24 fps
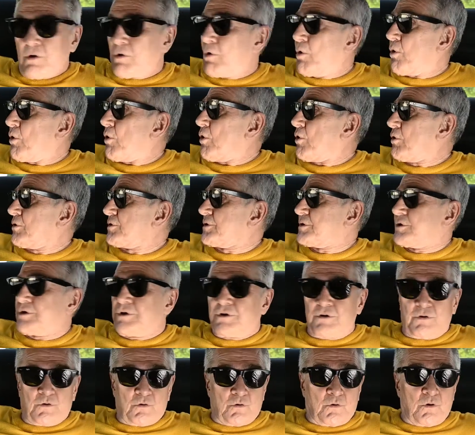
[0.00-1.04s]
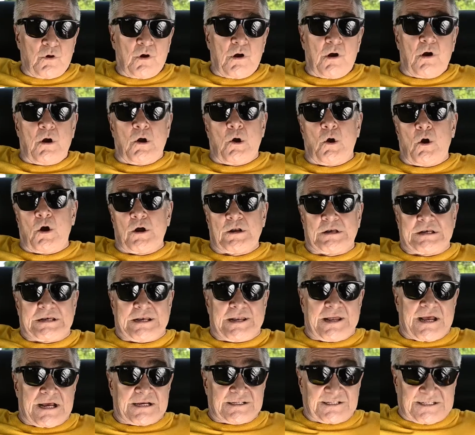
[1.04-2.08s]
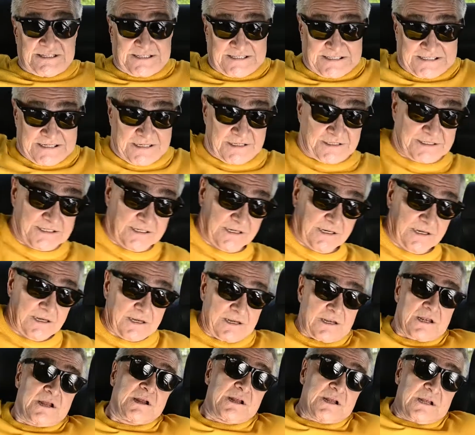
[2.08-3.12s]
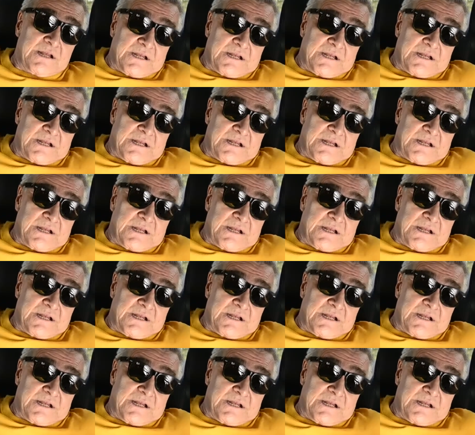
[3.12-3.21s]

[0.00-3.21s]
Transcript: all-new Honda City,